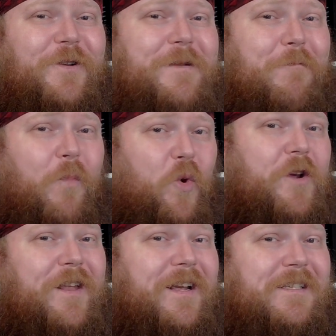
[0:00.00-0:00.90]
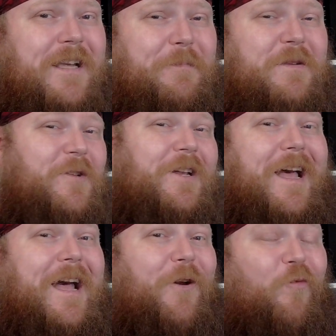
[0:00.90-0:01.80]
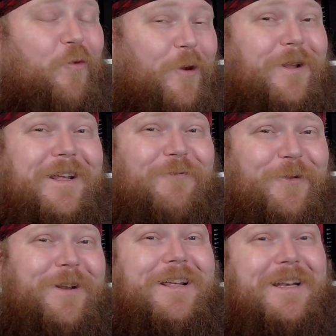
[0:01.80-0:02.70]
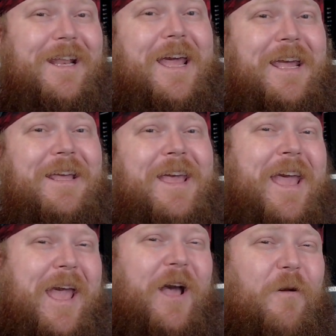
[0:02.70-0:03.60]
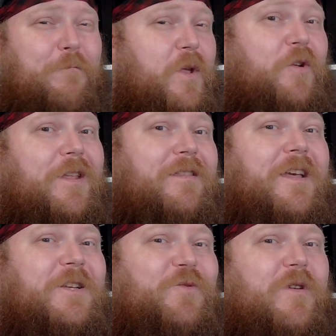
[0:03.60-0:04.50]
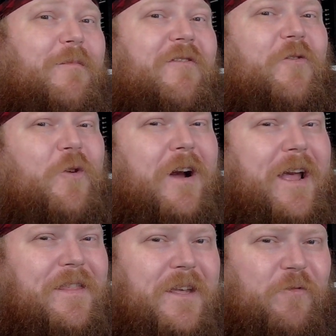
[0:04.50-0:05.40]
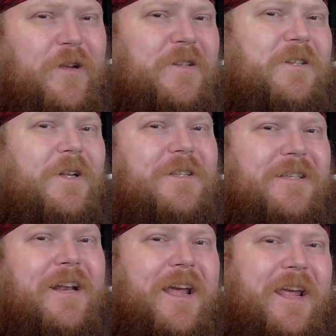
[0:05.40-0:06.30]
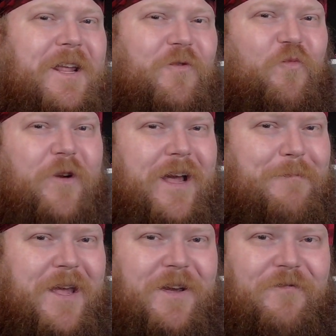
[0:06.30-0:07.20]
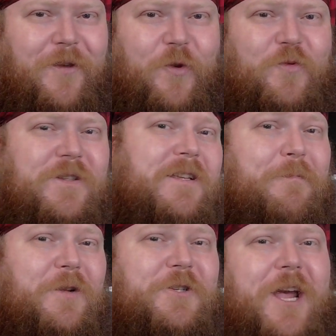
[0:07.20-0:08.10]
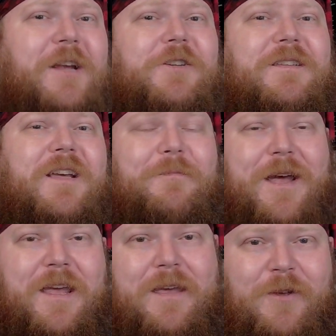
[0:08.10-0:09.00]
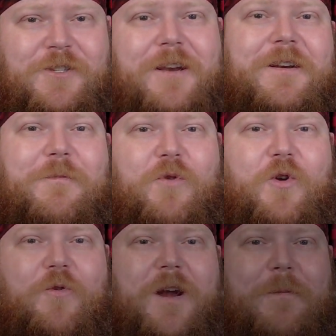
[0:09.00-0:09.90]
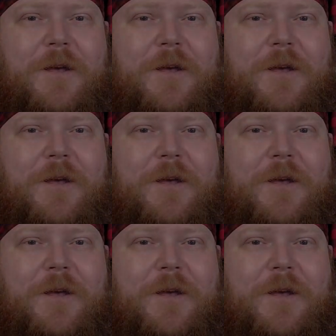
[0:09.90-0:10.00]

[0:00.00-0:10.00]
more than acceptable. I really, really like how muted things were before and the results that I get when I make a few simple changes in my image editing program.